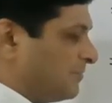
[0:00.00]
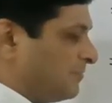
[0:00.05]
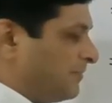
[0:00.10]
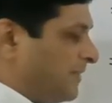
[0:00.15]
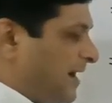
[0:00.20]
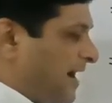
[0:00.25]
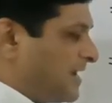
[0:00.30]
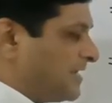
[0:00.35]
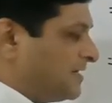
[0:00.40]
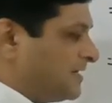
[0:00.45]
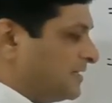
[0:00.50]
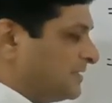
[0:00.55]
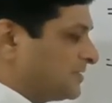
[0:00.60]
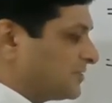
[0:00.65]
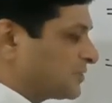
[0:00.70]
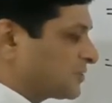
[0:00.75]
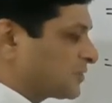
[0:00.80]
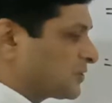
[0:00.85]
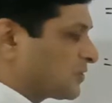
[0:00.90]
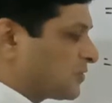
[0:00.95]

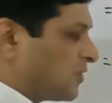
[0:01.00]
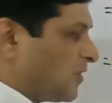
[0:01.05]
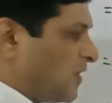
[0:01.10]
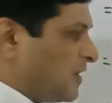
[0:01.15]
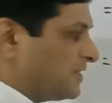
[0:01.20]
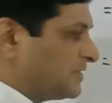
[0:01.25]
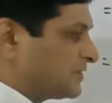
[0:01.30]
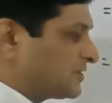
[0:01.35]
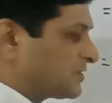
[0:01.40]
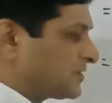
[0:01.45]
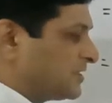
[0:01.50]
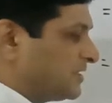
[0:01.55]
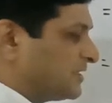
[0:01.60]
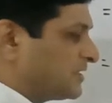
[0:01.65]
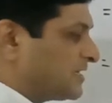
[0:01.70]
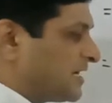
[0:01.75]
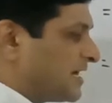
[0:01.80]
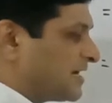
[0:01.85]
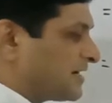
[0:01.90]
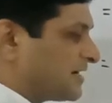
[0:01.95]
minus cos
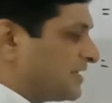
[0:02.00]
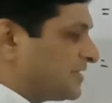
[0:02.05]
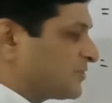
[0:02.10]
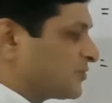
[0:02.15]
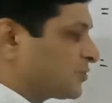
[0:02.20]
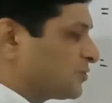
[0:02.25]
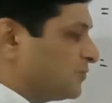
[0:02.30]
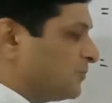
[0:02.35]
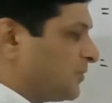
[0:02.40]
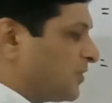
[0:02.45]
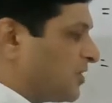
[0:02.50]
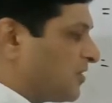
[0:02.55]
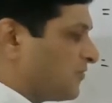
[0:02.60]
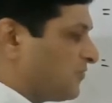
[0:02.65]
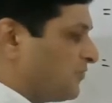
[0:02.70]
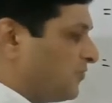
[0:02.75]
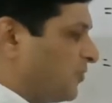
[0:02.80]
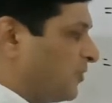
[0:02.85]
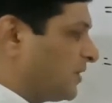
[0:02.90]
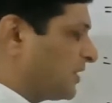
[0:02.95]
theta raised to
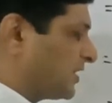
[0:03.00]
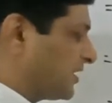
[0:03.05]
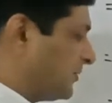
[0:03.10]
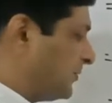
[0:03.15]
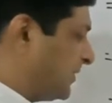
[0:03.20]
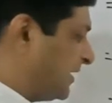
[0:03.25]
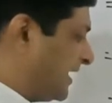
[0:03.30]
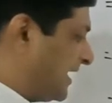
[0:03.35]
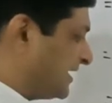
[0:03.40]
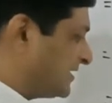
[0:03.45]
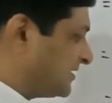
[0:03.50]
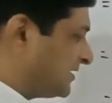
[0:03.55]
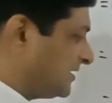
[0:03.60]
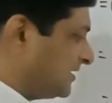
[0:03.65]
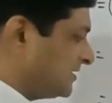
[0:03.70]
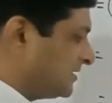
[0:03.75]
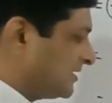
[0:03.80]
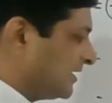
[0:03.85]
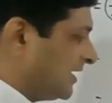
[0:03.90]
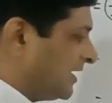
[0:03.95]
power 4, keep it as it
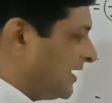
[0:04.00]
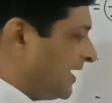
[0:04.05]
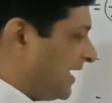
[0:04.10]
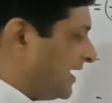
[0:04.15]
is,